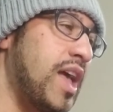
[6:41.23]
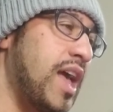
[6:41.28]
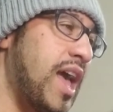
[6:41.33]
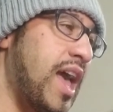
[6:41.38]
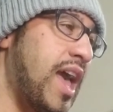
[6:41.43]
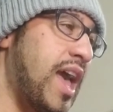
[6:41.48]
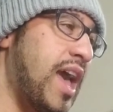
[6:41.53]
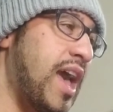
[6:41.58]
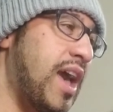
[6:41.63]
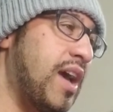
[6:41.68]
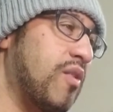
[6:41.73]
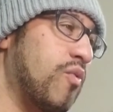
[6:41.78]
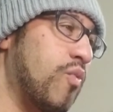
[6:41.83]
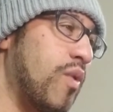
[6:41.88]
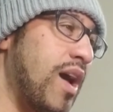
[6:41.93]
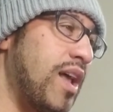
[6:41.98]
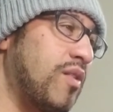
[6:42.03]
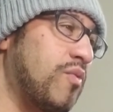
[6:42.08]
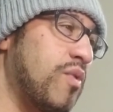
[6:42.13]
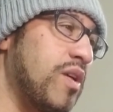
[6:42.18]
and
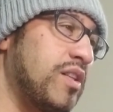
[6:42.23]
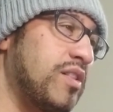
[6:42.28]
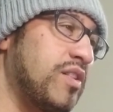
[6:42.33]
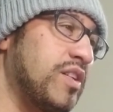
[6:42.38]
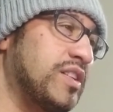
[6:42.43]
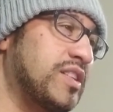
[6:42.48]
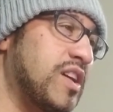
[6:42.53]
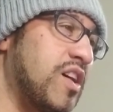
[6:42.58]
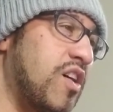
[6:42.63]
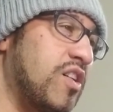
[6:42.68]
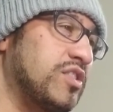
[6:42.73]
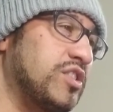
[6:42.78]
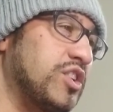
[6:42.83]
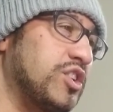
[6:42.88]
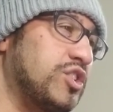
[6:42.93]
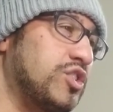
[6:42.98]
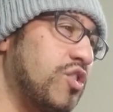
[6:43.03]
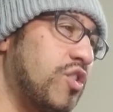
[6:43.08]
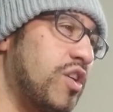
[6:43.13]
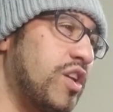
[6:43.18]
wet weather is causing a
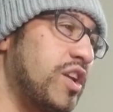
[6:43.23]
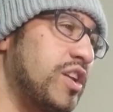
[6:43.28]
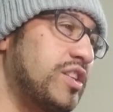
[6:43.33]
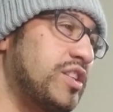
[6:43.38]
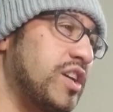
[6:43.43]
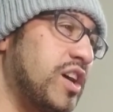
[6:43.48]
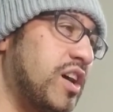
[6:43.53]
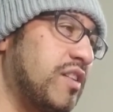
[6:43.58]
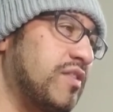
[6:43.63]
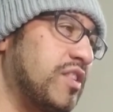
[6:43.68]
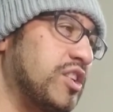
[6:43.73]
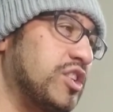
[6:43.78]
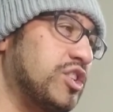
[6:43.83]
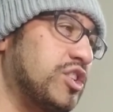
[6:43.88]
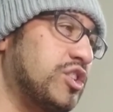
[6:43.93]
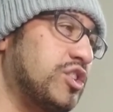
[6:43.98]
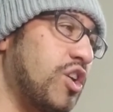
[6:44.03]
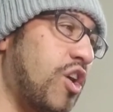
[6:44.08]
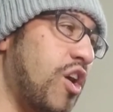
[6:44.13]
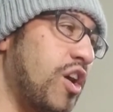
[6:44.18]
shortage of the
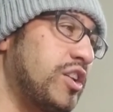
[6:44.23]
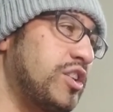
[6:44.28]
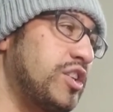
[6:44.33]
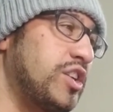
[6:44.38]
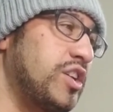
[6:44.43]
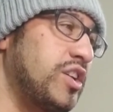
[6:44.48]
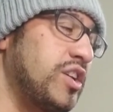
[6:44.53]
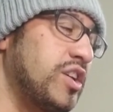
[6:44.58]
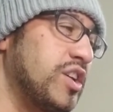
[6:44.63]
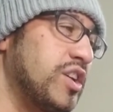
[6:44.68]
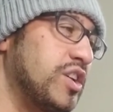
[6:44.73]
starchy